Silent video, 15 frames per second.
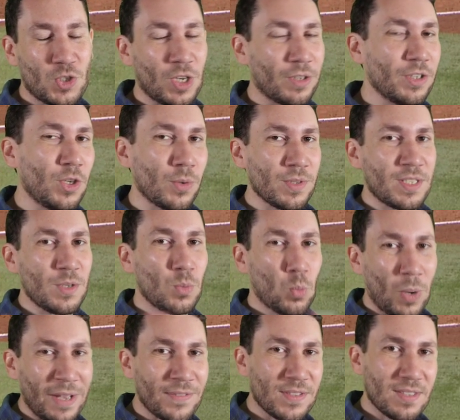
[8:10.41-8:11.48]
Generally, you don't see
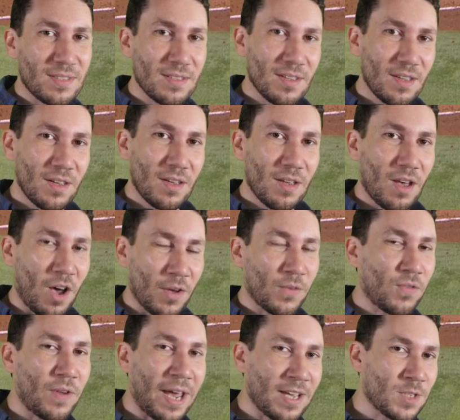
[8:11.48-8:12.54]
whiffs on
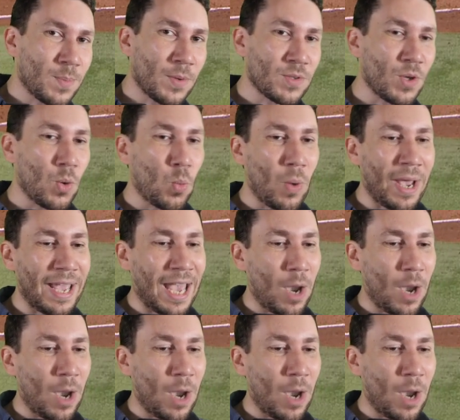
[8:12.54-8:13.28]
fastballs away.